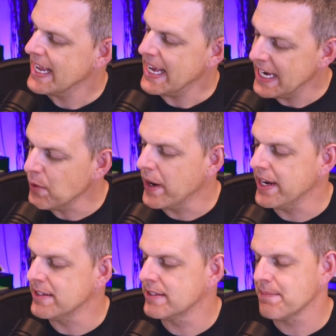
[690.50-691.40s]

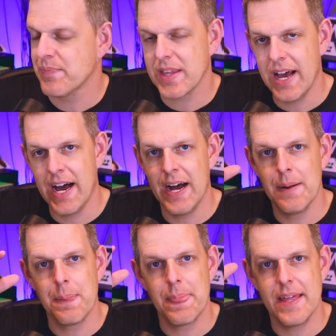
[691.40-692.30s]
anyways,
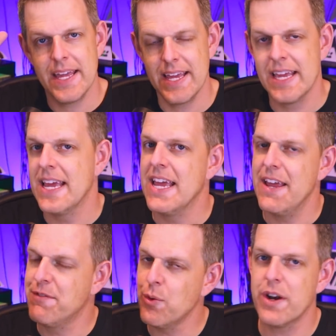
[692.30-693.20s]

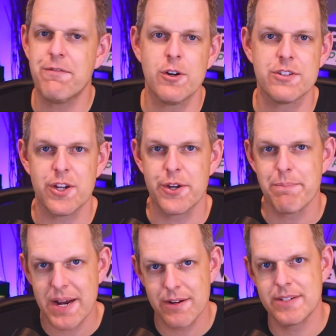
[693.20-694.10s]
if you want to focus on your
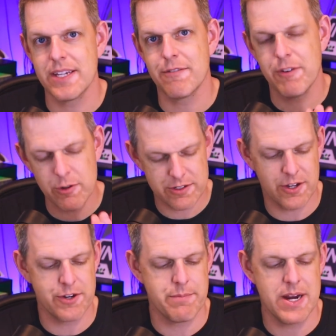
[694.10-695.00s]
parenting, focus
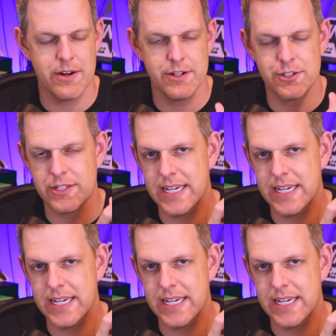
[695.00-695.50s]
on your marriage,